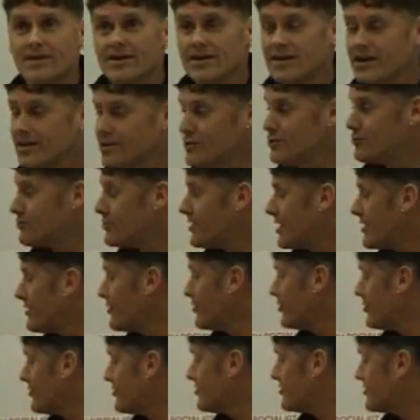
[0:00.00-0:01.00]
New
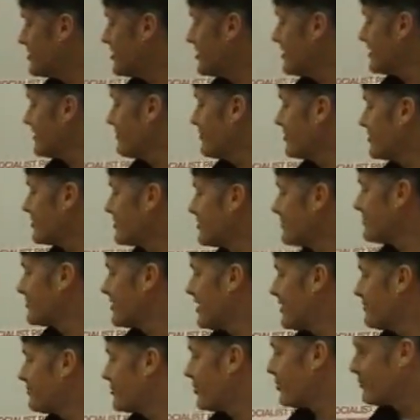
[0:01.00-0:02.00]
technology, you must have
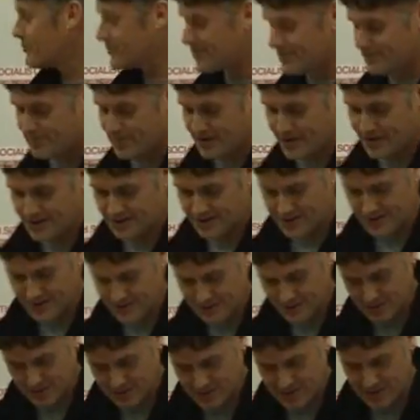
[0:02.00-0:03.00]
laptops and picket
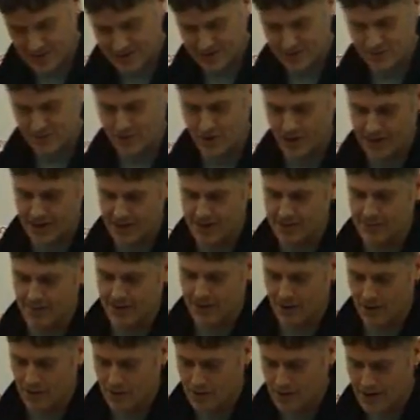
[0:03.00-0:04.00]
lines nowadays. We got an
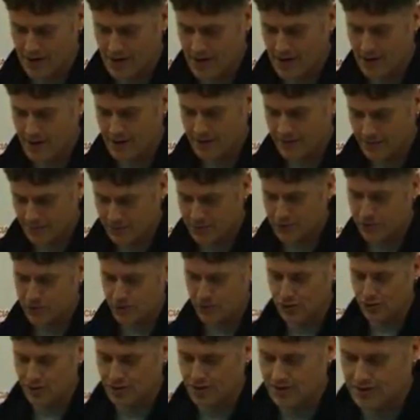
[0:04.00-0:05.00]
email from
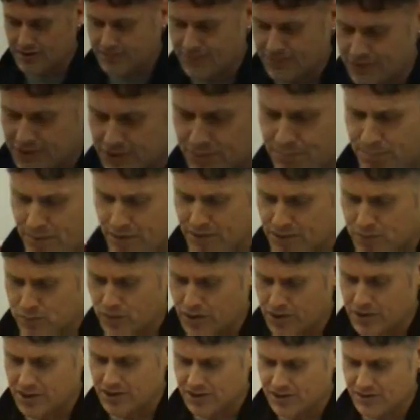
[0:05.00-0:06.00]
Stuart at the First Bus
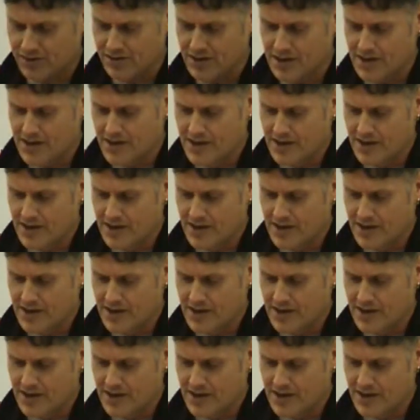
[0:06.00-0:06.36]
Workers.